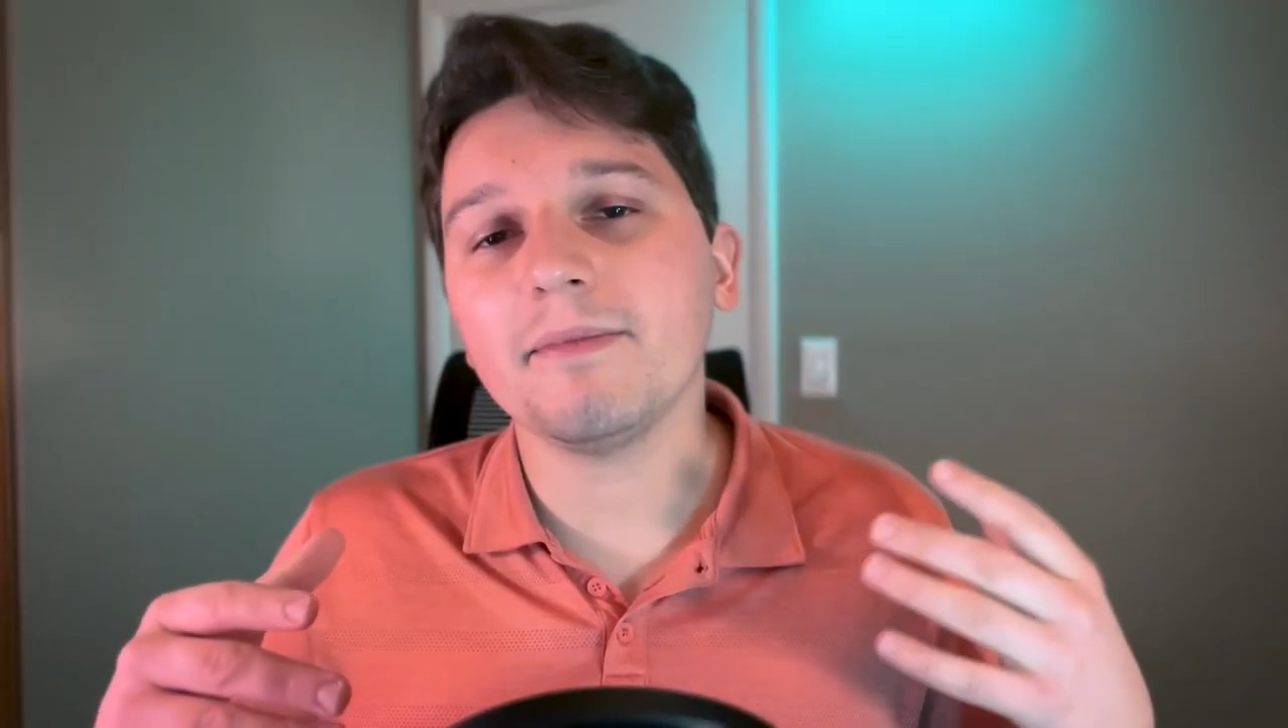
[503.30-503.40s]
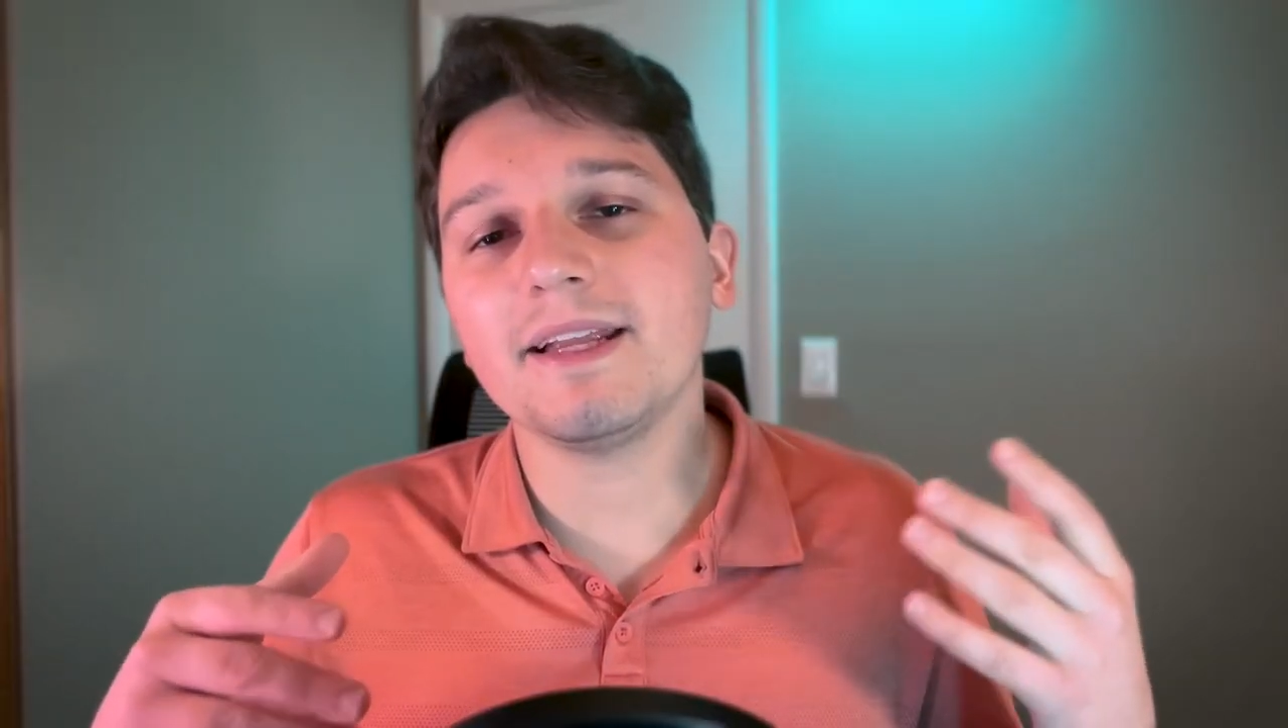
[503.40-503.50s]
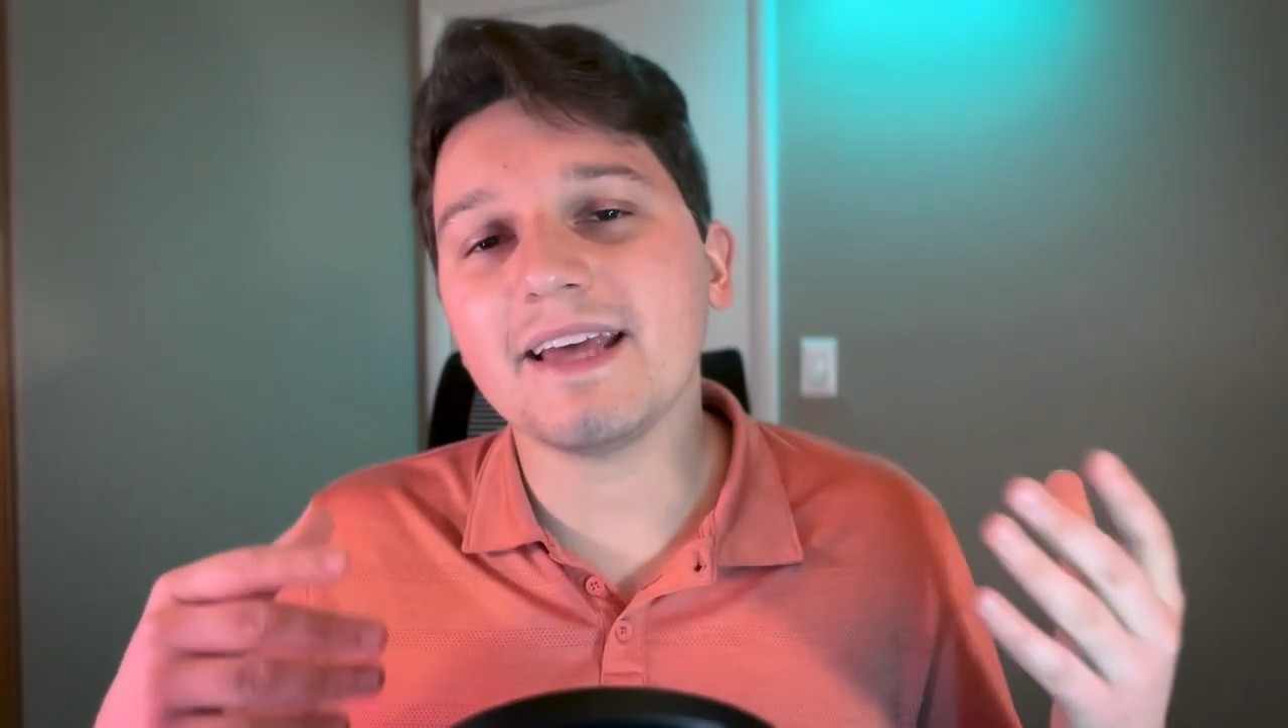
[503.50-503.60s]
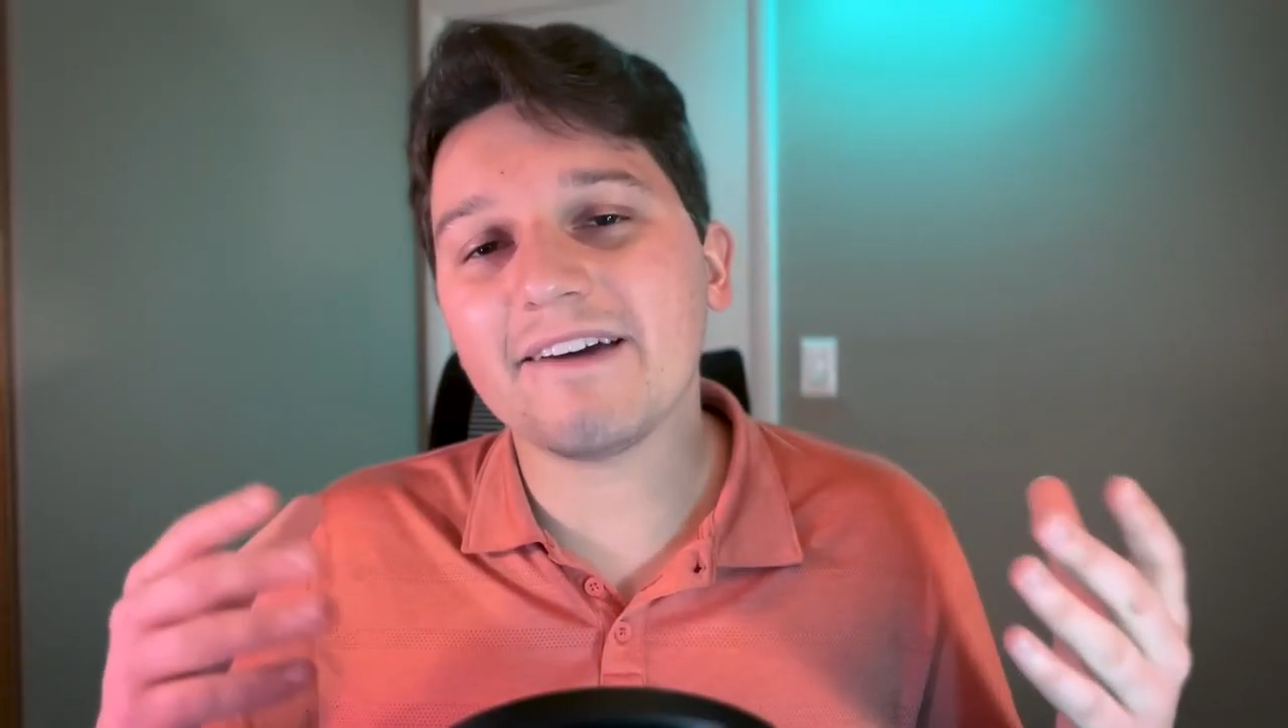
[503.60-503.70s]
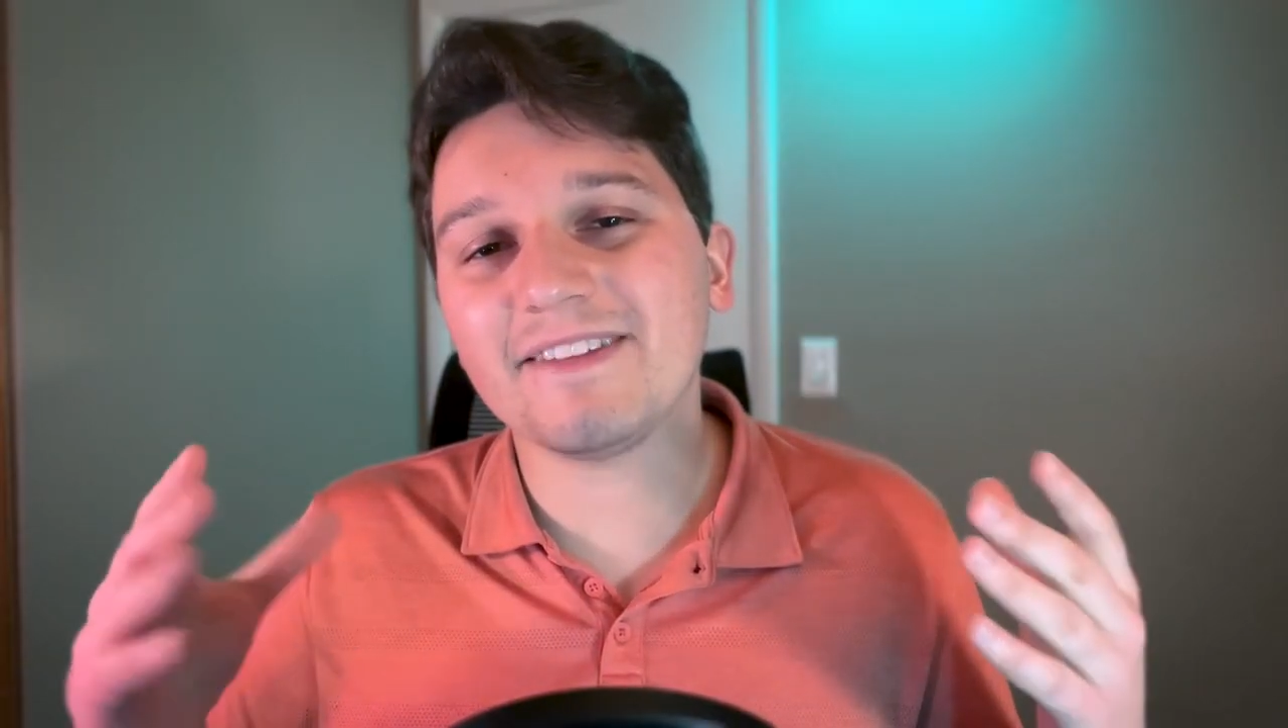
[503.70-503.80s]

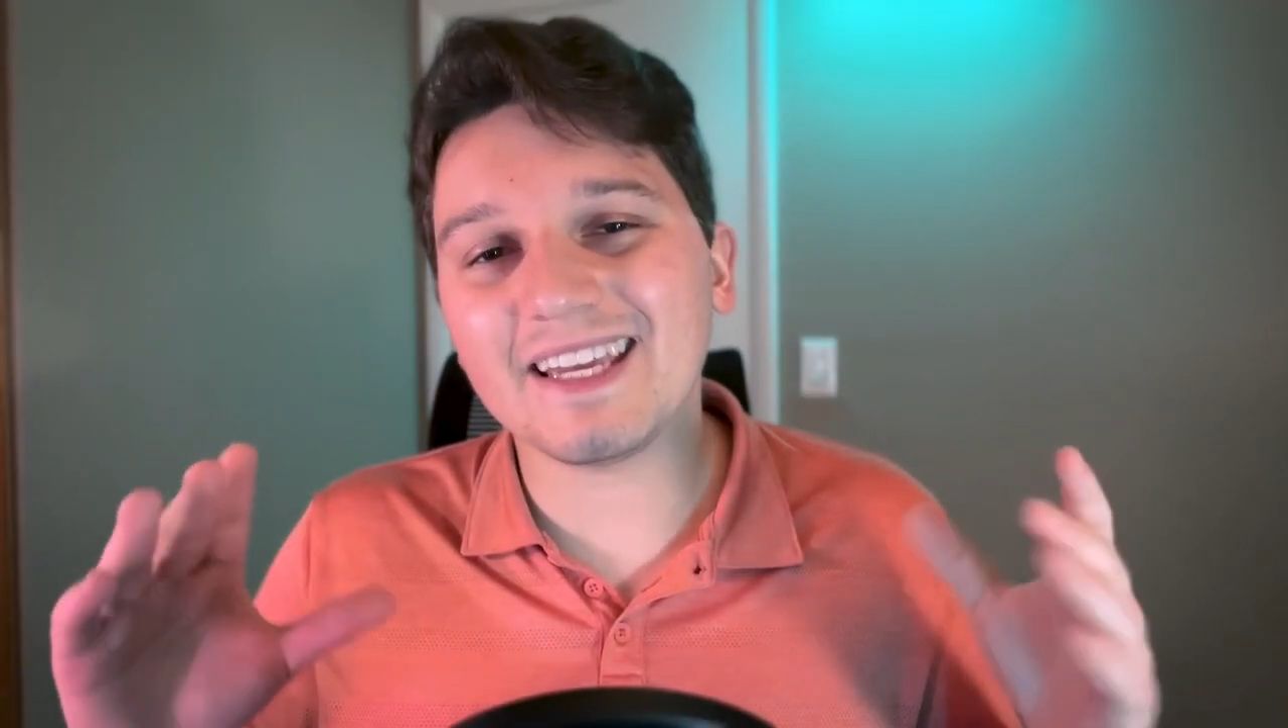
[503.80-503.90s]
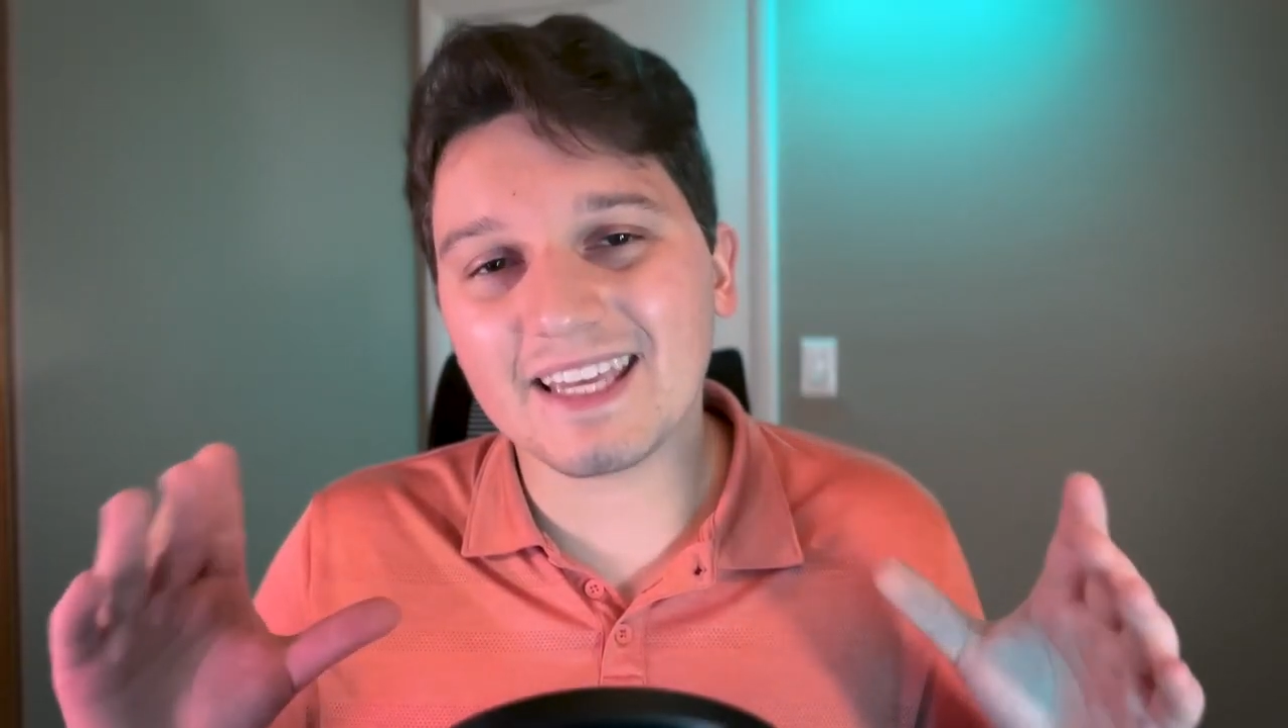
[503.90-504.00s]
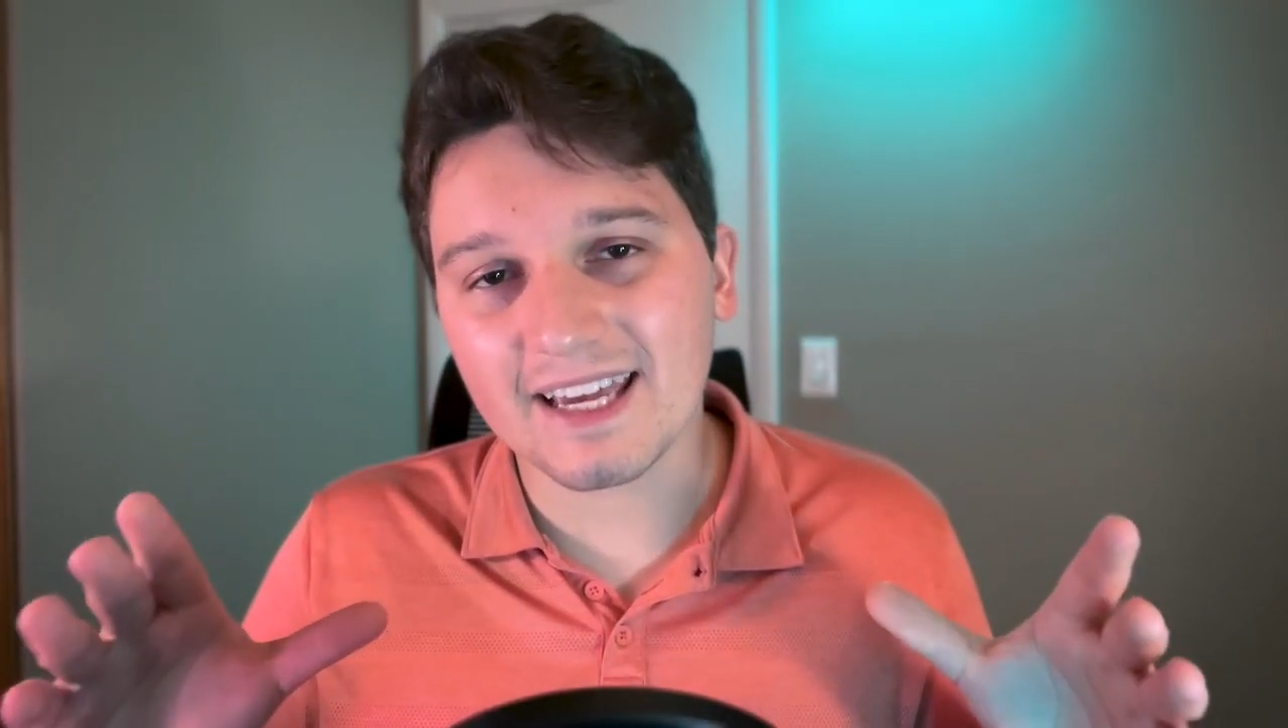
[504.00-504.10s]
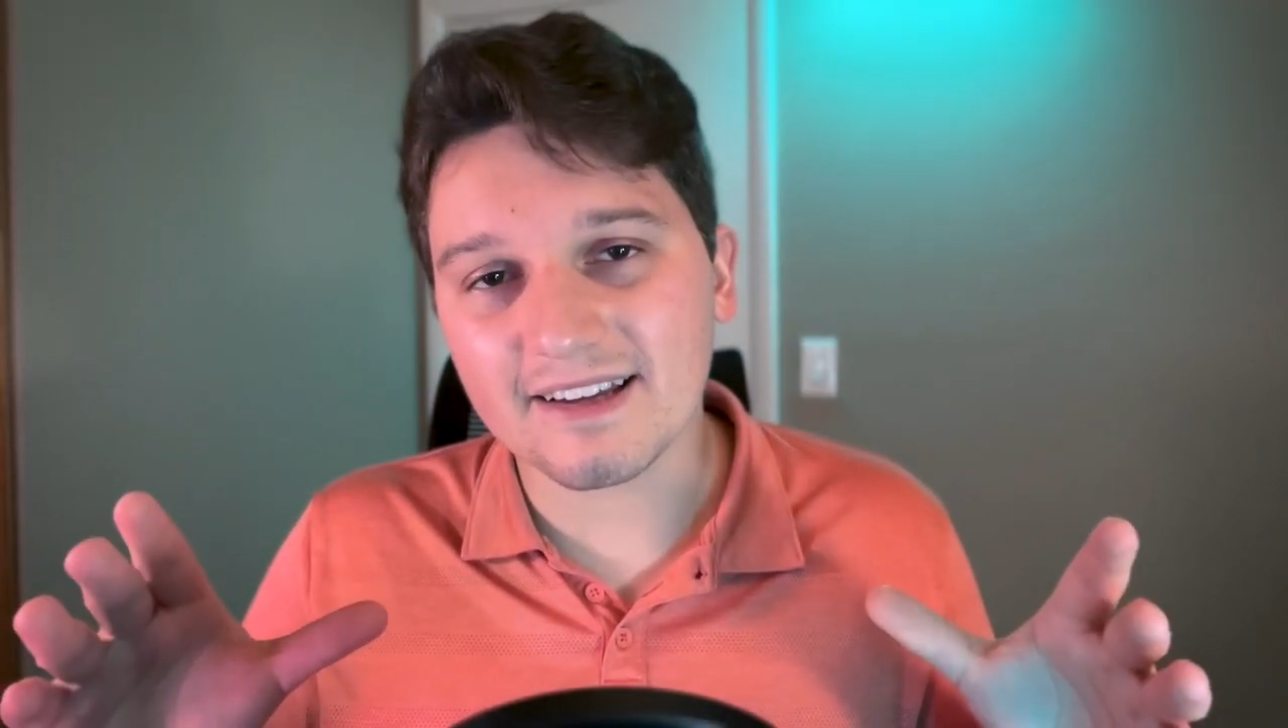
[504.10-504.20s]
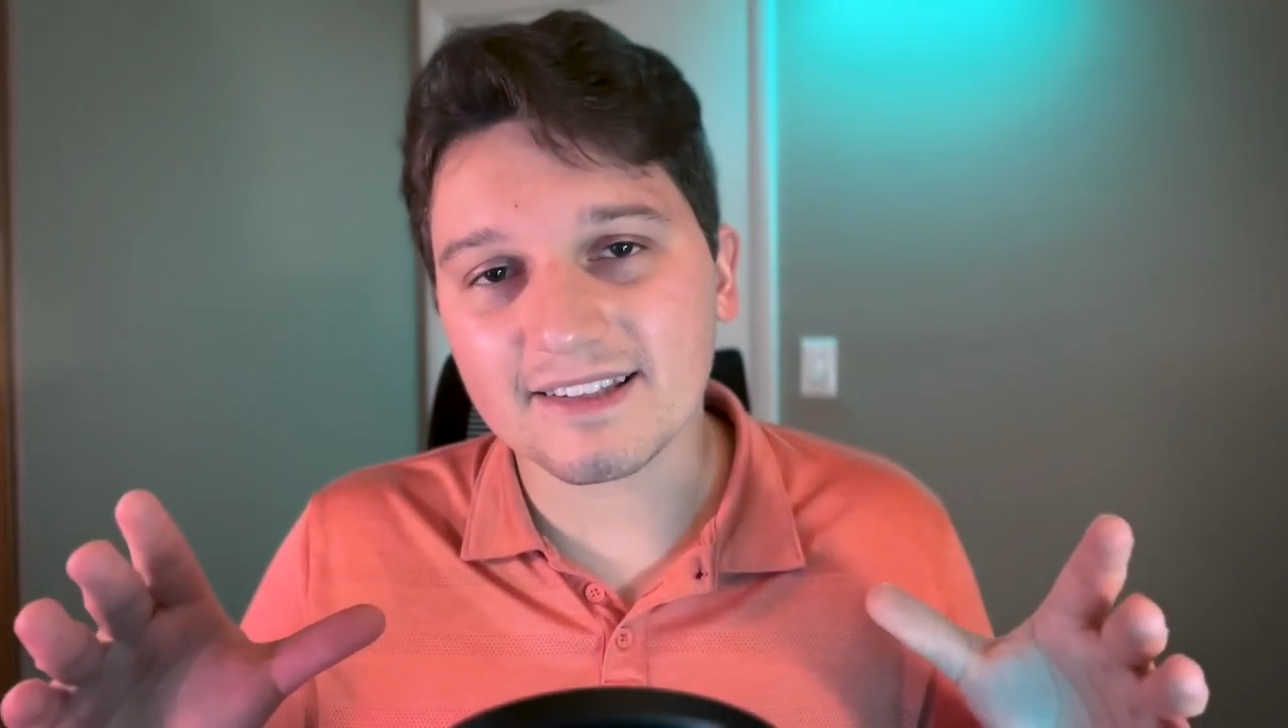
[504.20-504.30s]
and Daphne
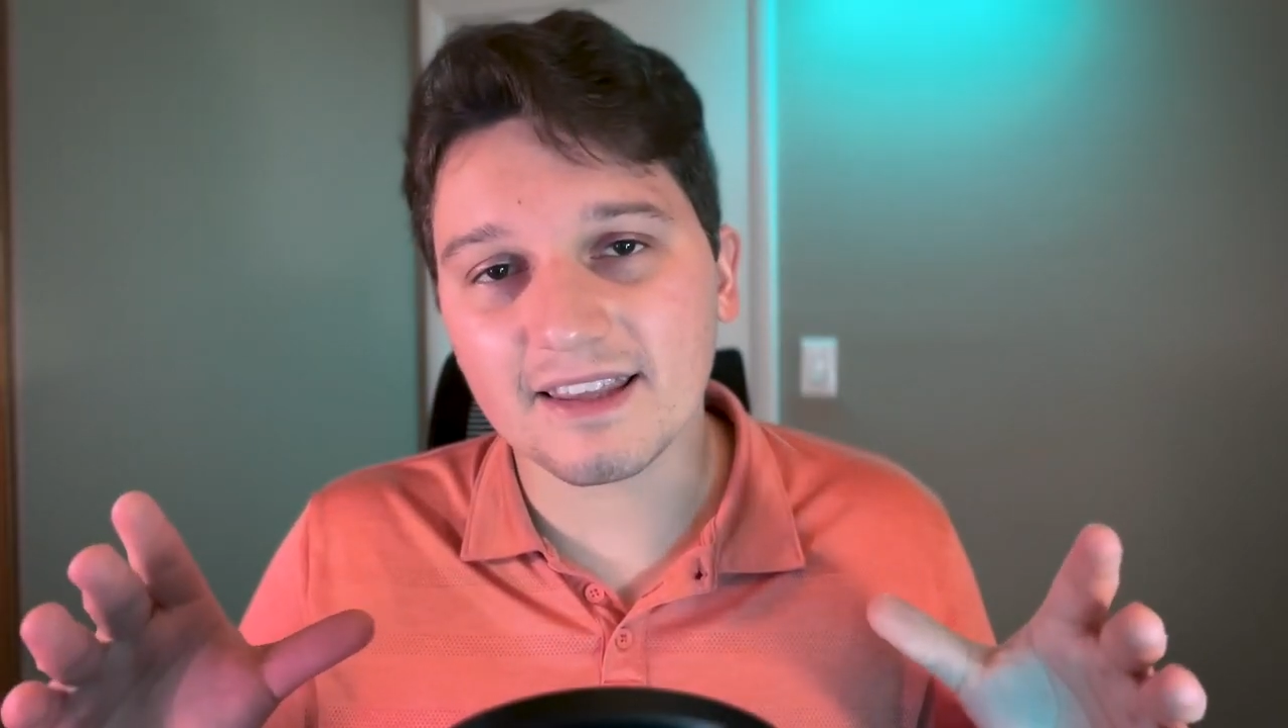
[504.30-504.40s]
kiss,